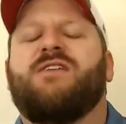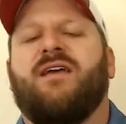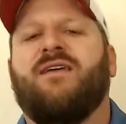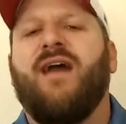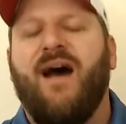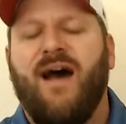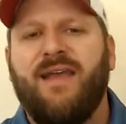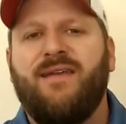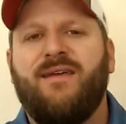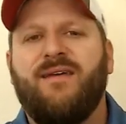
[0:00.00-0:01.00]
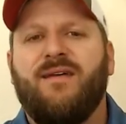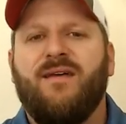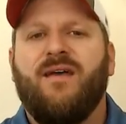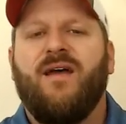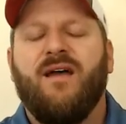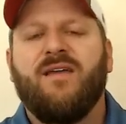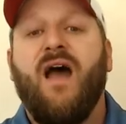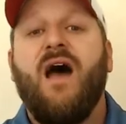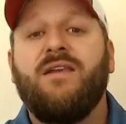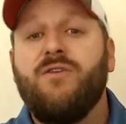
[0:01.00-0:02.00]
And God,
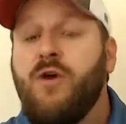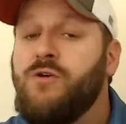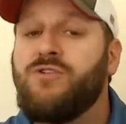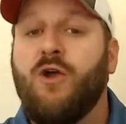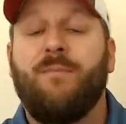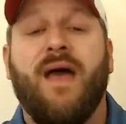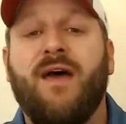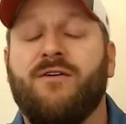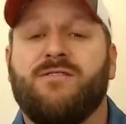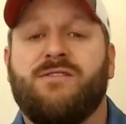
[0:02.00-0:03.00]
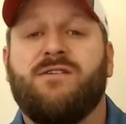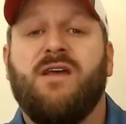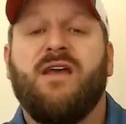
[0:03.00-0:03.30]
God knows our patterns.